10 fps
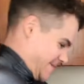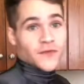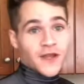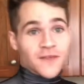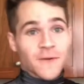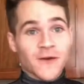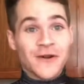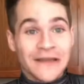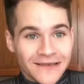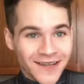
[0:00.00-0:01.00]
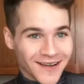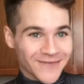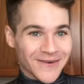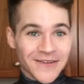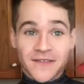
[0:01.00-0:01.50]
The next part I want to talk
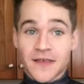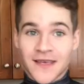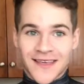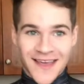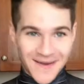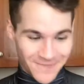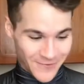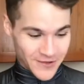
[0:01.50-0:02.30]
about is the cape,